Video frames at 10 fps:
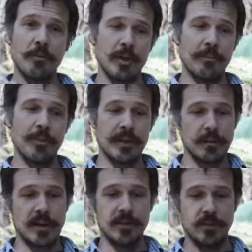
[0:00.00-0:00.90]
what I'm thinking
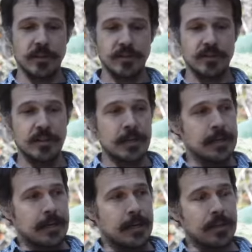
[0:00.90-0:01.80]
about doing is
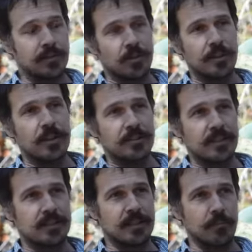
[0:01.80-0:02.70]
turning the
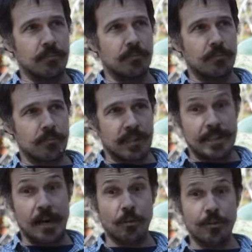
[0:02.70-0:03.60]
existing
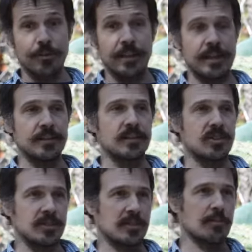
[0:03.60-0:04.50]
entire brewery into
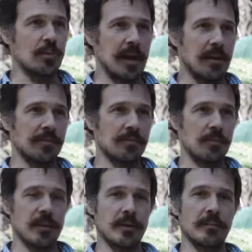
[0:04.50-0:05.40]
just the brew house,
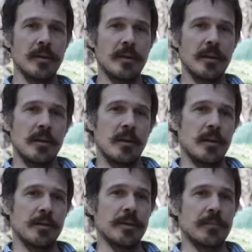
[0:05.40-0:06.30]
where
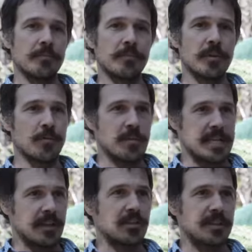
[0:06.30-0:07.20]
all the
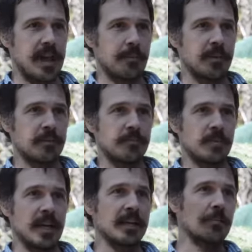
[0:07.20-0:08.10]
fermentations happen.
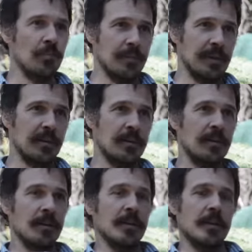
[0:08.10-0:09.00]
I get to brew beer,
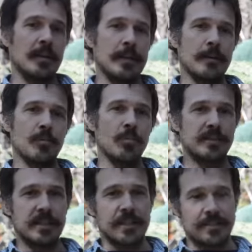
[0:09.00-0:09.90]
but
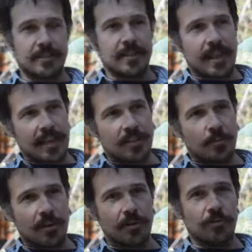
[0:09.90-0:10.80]
once it gets into the aging
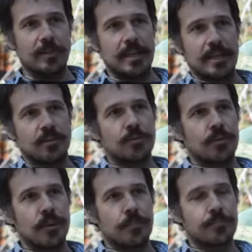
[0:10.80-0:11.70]
barrels, we take it to